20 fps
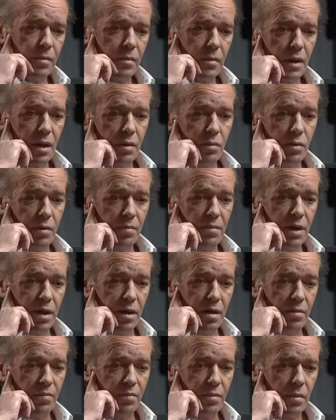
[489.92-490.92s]
it would
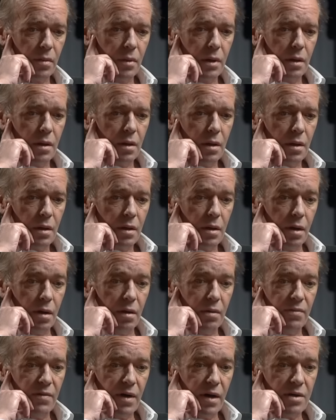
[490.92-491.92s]
be, you
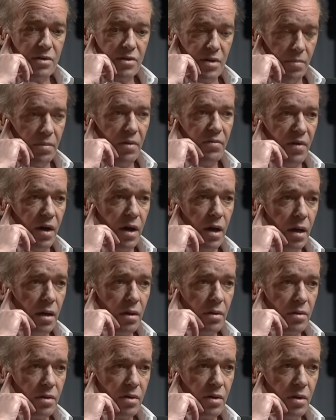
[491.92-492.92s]
know, very
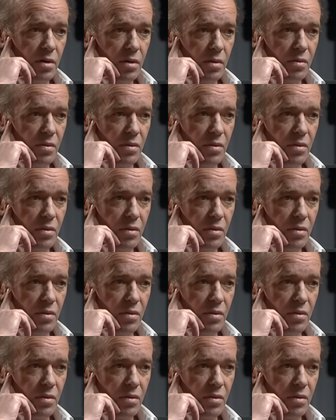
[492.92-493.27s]
simplifying to